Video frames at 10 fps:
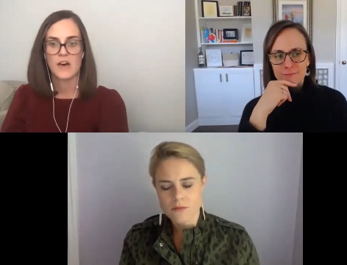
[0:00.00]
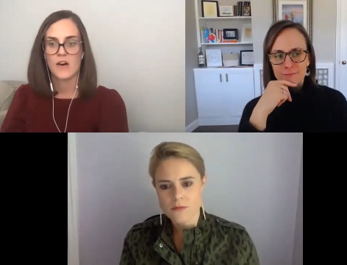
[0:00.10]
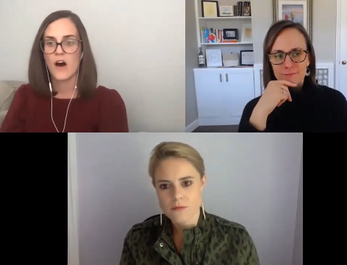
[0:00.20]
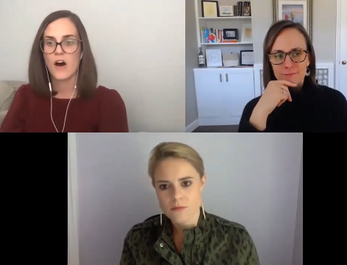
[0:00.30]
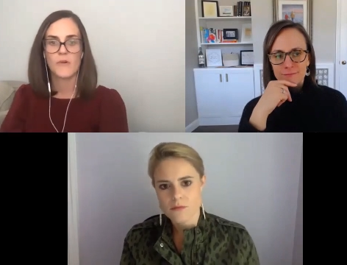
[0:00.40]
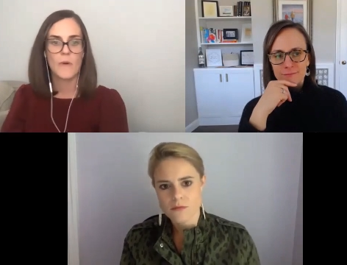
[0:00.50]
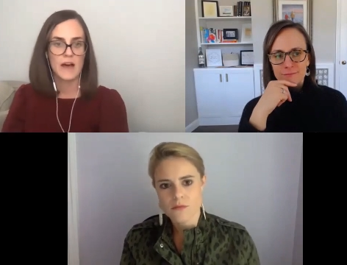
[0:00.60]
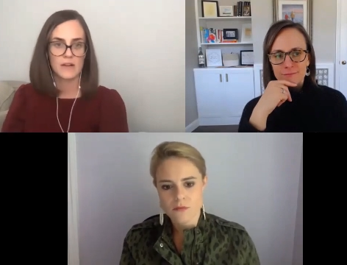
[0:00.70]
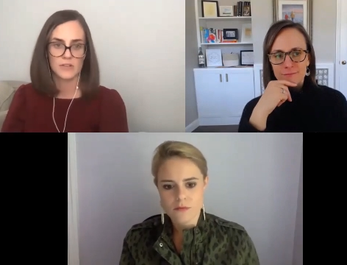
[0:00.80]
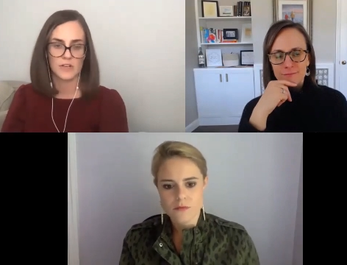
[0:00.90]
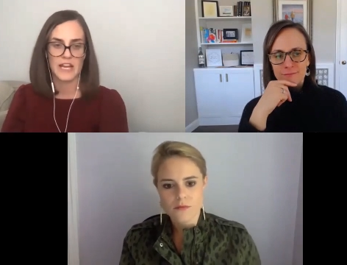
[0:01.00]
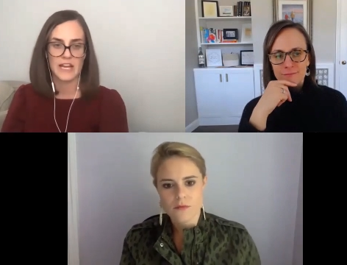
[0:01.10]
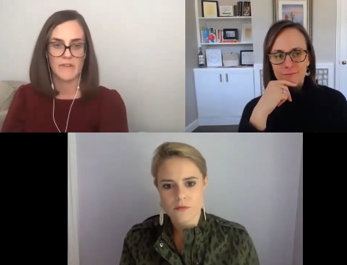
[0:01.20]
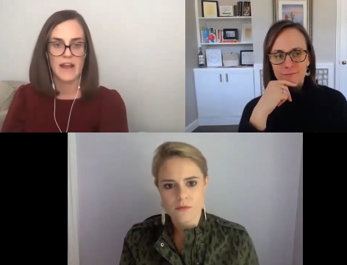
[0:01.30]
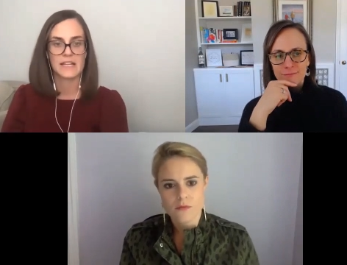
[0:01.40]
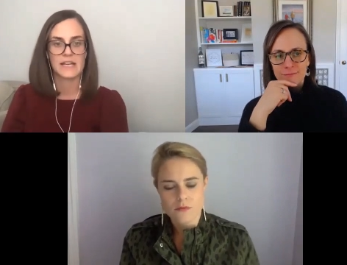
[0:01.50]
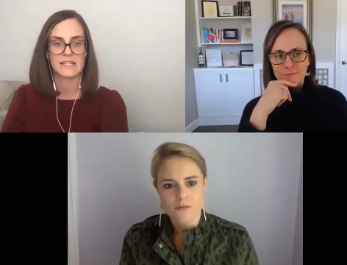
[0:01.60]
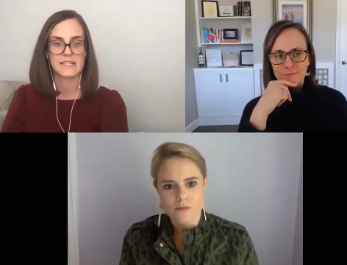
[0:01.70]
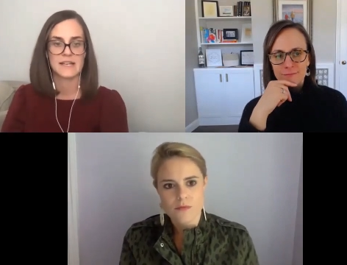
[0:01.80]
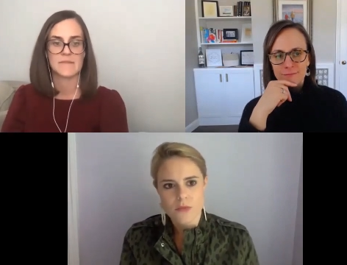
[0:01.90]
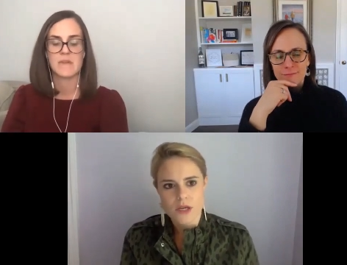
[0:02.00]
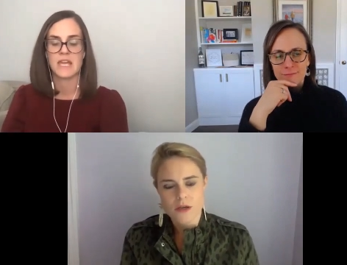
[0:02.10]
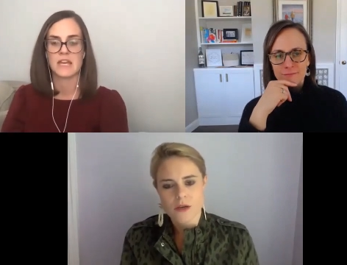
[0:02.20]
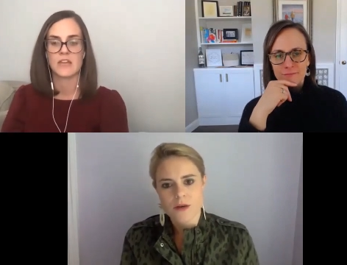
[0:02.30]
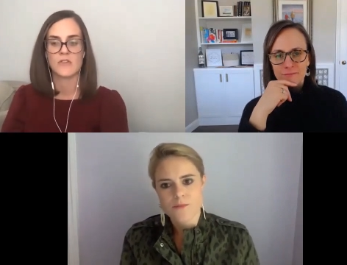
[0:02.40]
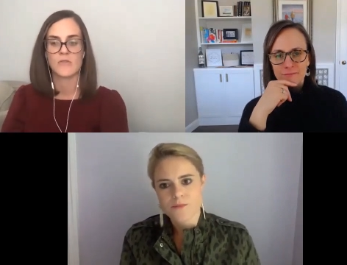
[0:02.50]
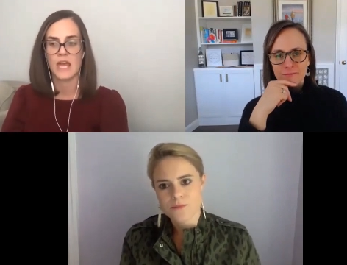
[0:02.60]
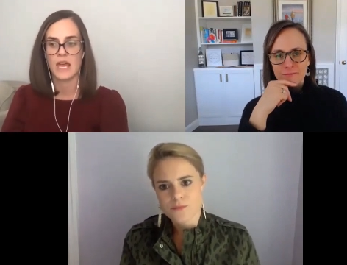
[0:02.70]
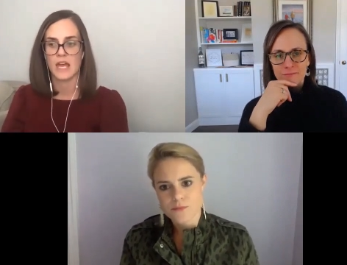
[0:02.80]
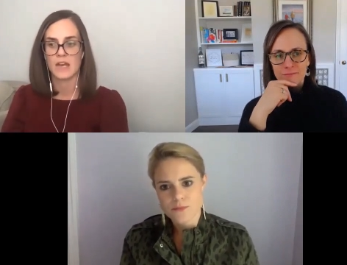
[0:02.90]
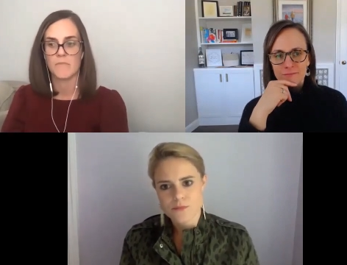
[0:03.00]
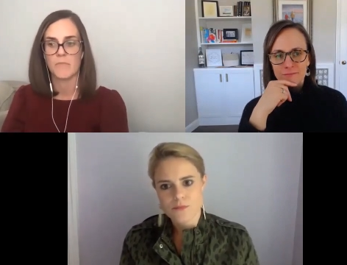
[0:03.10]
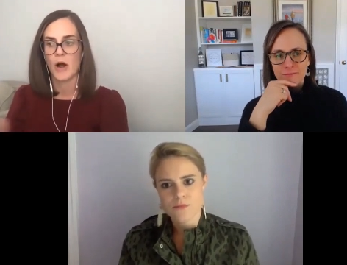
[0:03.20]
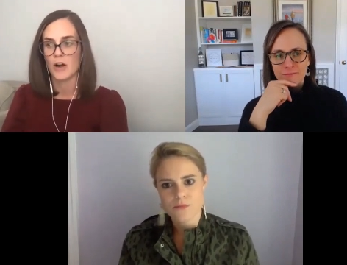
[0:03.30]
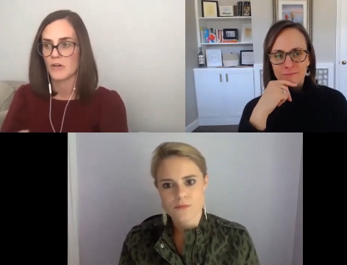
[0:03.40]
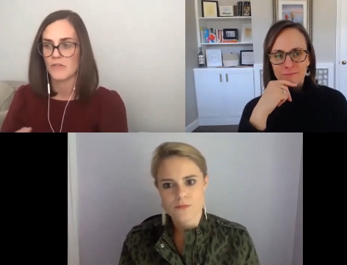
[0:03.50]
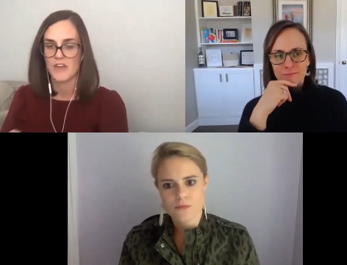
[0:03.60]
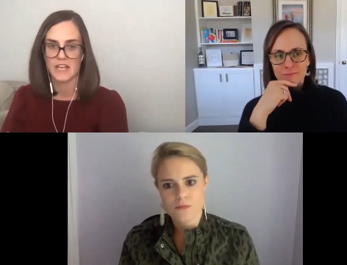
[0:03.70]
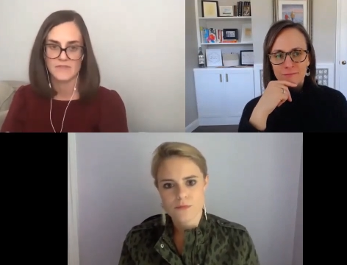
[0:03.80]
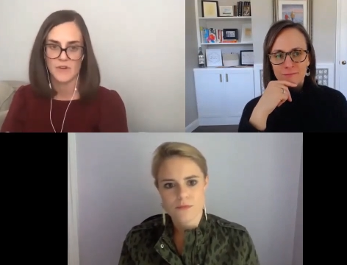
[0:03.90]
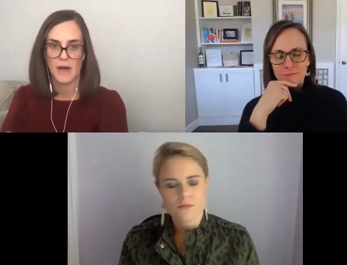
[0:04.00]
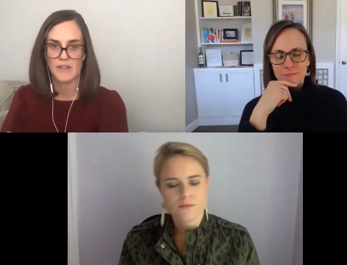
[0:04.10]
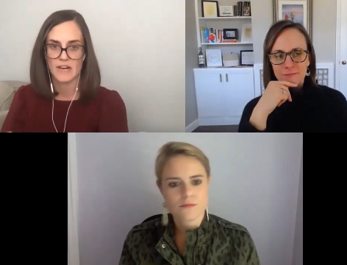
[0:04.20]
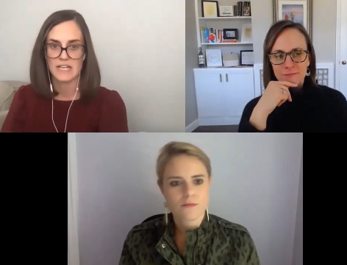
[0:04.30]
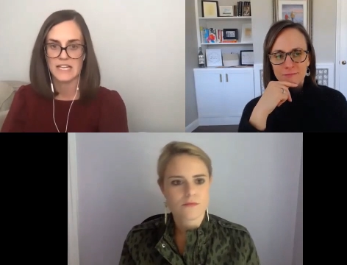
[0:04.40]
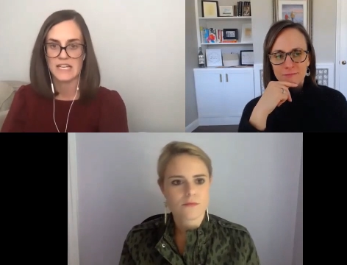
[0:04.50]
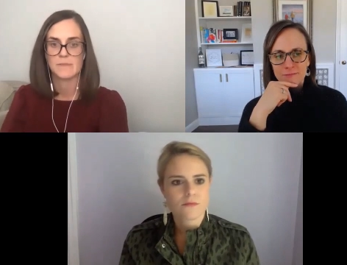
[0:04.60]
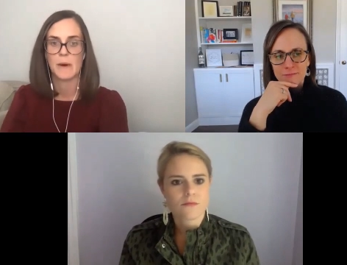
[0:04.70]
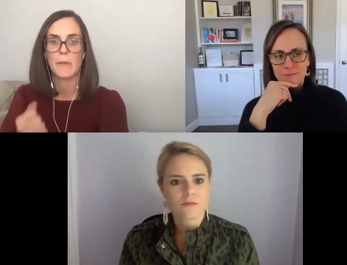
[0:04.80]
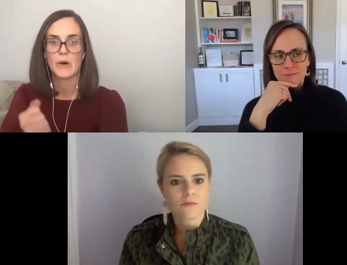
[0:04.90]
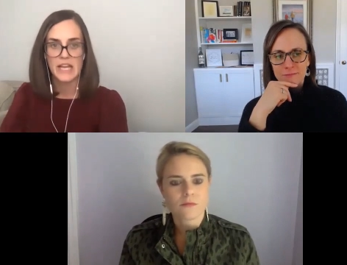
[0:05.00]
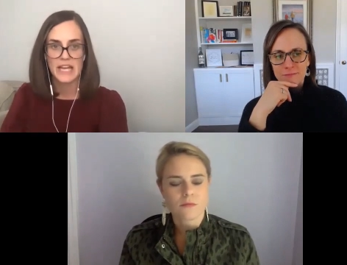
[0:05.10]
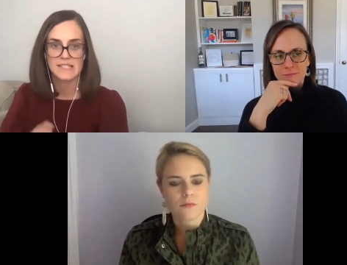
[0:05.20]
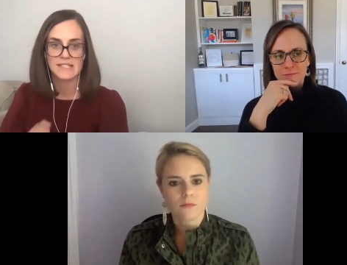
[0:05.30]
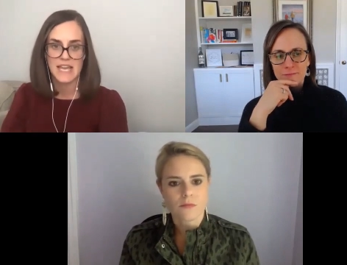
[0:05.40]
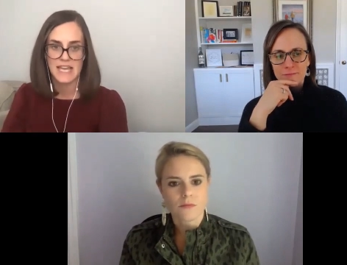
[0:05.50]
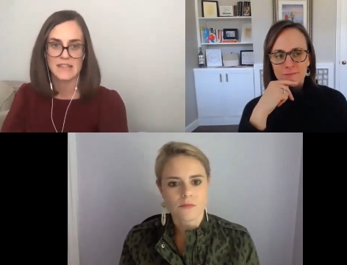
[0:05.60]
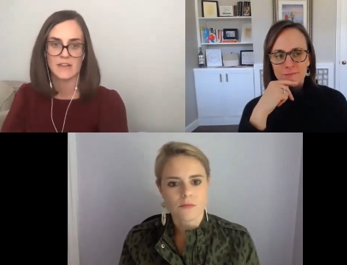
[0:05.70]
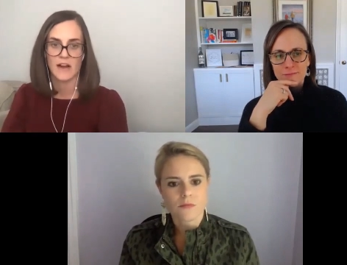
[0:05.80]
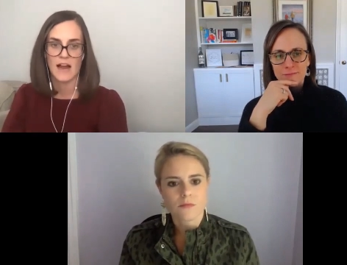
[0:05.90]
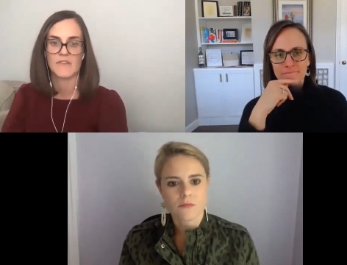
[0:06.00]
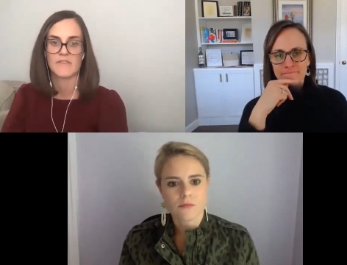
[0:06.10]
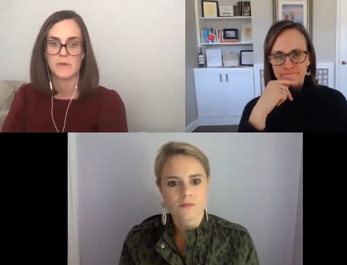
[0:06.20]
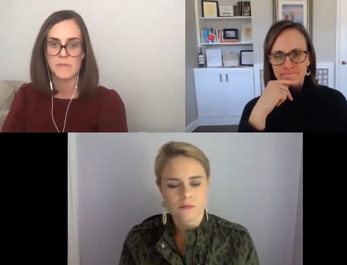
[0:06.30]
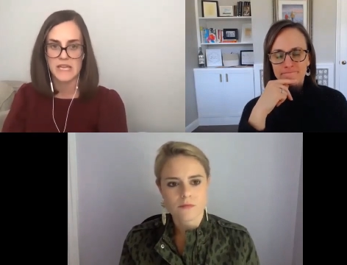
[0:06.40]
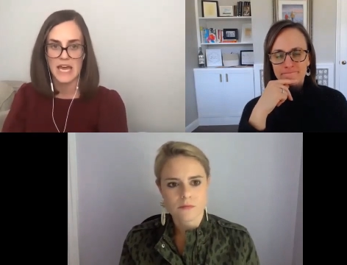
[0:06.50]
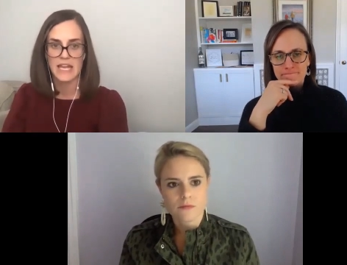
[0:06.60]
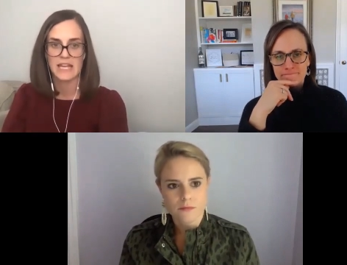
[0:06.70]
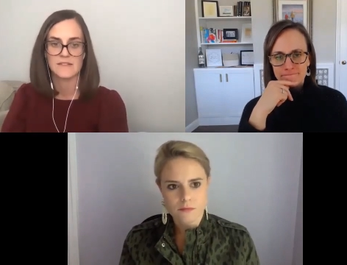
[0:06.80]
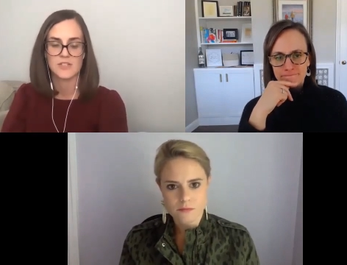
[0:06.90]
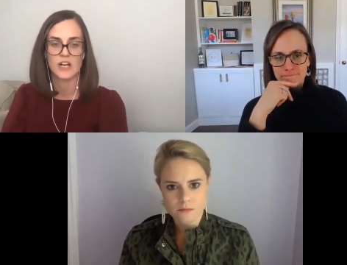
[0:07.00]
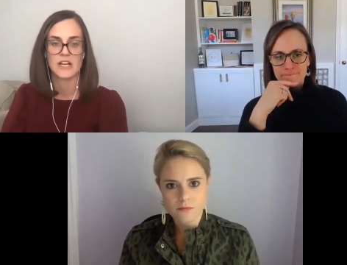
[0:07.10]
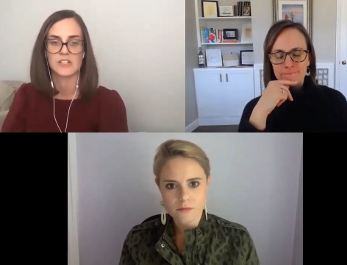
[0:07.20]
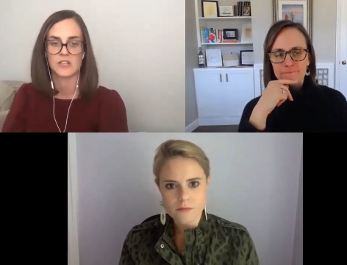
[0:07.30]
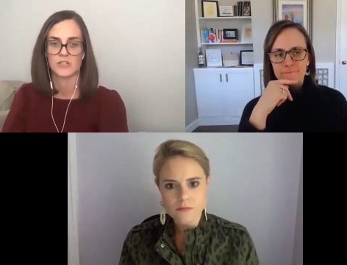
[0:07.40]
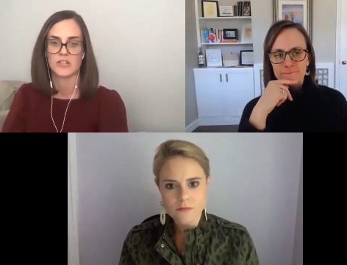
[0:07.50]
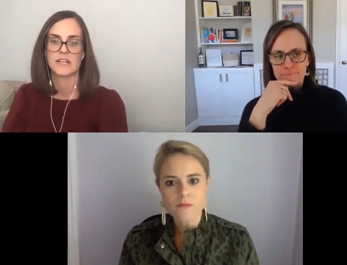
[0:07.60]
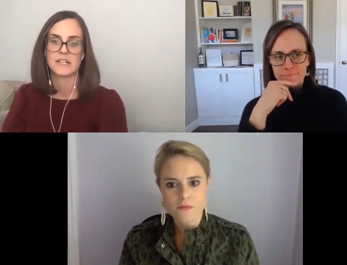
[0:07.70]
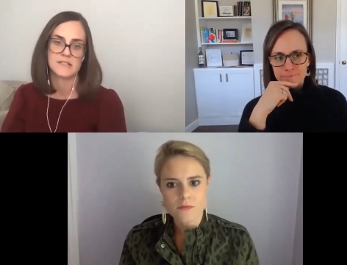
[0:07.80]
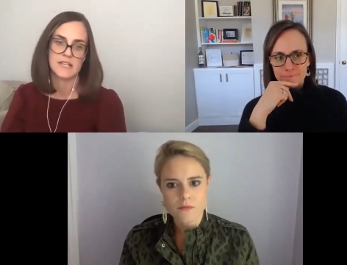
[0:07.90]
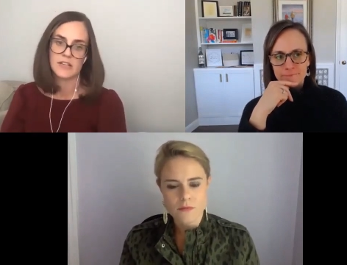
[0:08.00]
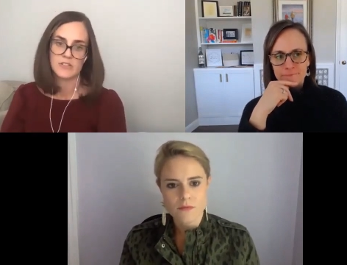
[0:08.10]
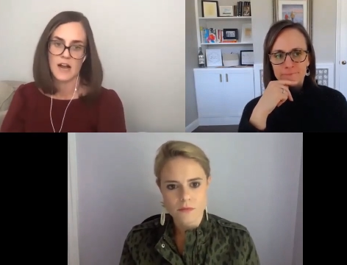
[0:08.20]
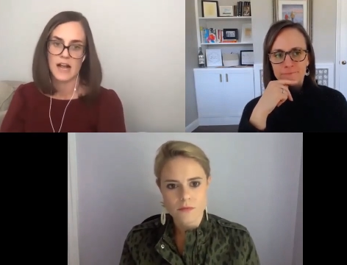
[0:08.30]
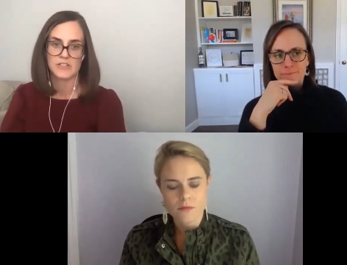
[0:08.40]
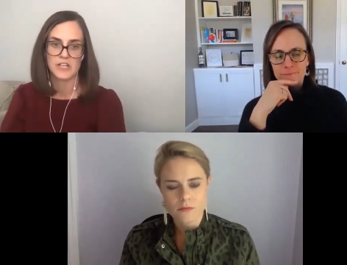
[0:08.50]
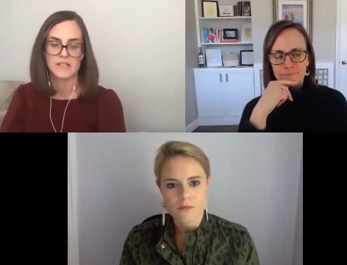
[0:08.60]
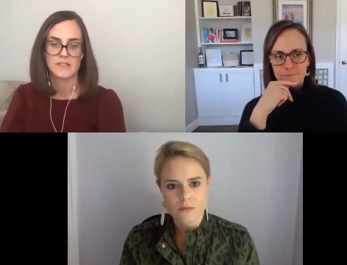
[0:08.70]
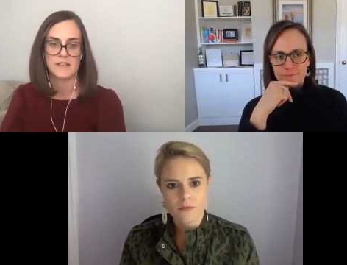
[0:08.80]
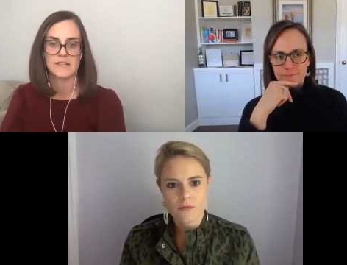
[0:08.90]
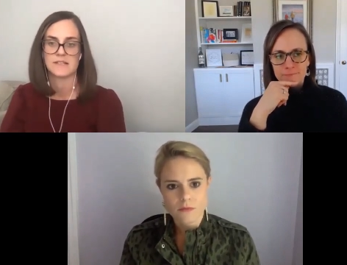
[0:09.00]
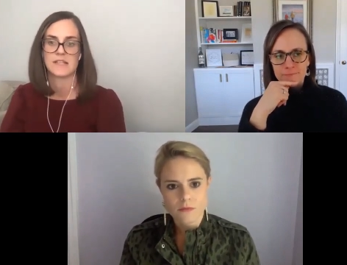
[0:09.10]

Speaker 1: all the while learning, right? Like it doesn't mean you can't borrow things from other ideas, but putting a stake in the ground from the beginning and starting to learn on distinct directions is the